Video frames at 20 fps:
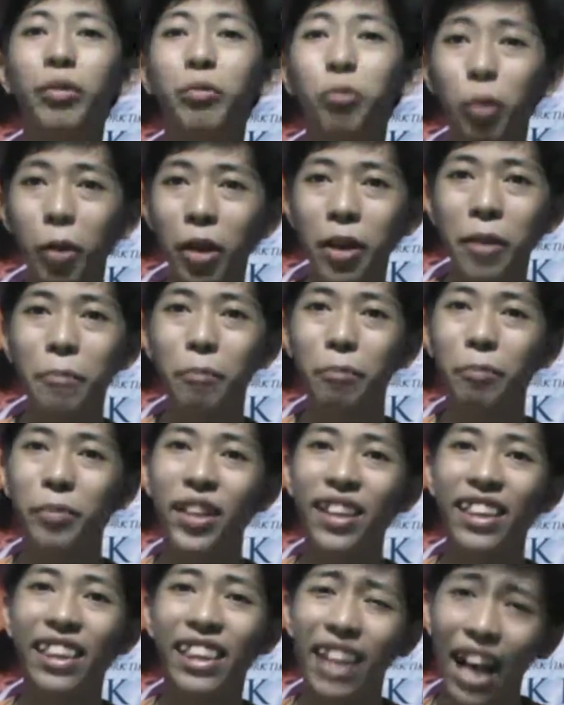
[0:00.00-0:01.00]
wouldn't
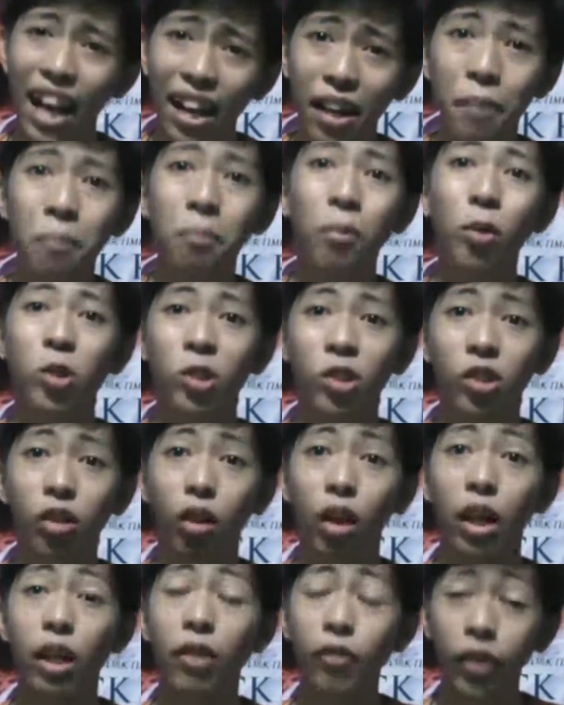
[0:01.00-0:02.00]
be that
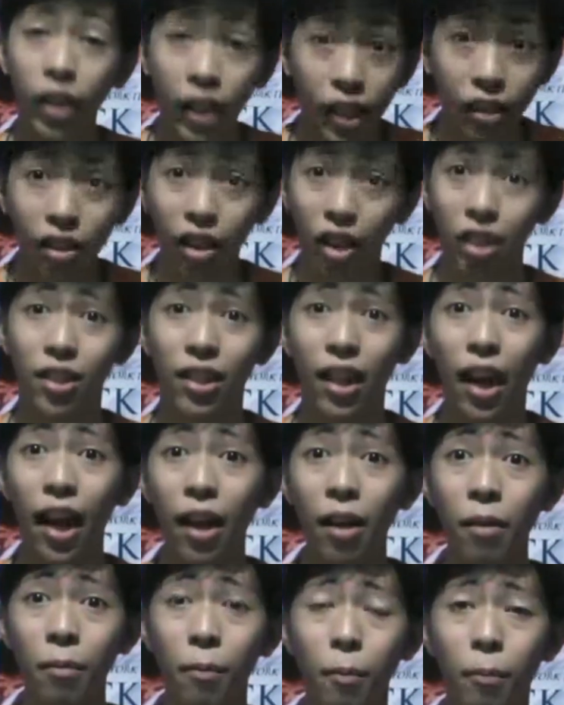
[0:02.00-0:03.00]
emotional if he does
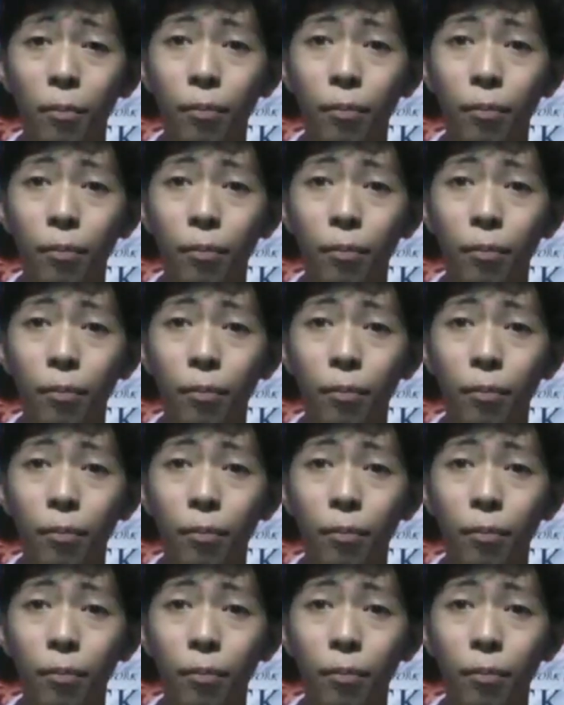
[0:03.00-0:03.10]
die.